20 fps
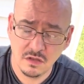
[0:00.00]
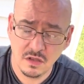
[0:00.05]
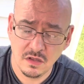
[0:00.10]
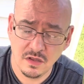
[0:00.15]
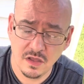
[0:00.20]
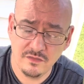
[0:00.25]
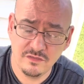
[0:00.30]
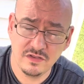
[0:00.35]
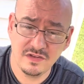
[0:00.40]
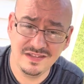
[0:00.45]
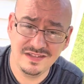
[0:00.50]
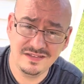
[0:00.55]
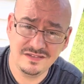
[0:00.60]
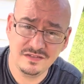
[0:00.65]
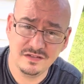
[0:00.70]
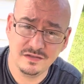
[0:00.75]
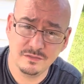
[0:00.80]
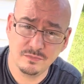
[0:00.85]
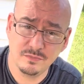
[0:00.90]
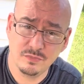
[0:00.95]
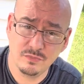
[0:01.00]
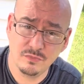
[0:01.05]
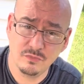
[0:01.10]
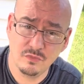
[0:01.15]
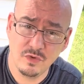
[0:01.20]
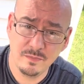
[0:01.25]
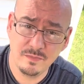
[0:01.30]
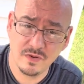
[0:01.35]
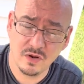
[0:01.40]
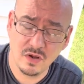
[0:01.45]
If you need to
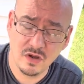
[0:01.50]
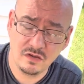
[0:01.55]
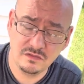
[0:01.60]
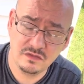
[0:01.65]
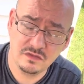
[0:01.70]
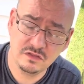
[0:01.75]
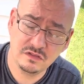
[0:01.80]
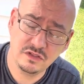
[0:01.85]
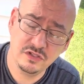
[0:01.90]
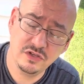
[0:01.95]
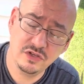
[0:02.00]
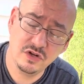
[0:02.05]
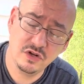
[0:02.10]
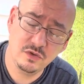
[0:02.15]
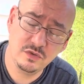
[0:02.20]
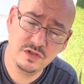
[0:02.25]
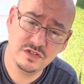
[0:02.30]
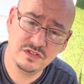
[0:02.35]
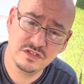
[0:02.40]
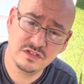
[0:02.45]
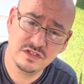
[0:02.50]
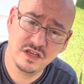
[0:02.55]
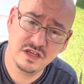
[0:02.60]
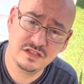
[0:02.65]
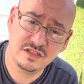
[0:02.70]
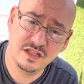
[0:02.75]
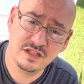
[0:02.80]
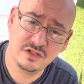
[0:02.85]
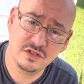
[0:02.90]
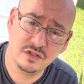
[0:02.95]
rip it off, you can always just cut
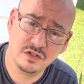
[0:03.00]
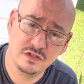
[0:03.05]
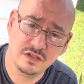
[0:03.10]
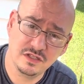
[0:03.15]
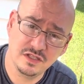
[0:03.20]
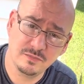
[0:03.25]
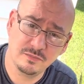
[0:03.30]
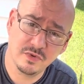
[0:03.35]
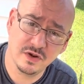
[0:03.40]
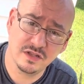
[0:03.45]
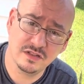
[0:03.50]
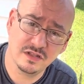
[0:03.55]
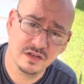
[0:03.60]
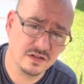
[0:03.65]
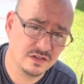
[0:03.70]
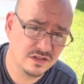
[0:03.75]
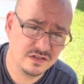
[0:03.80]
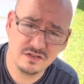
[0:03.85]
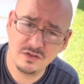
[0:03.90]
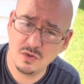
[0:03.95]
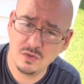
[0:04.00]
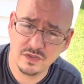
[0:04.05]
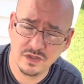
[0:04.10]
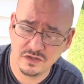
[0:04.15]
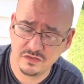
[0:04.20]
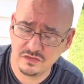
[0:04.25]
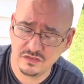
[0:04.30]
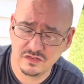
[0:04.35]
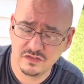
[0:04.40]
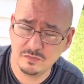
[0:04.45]
that little lip right there, and this whole thing
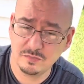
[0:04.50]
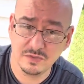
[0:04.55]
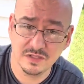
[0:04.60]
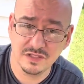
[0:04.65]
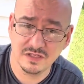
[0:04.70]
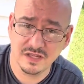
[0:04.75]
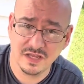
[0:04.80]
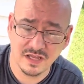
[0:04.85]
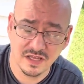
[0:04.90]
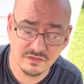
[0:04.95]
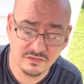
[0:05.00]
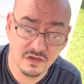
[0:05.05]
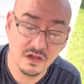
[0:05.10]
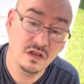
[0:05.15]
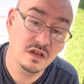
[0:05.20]
will just split in half.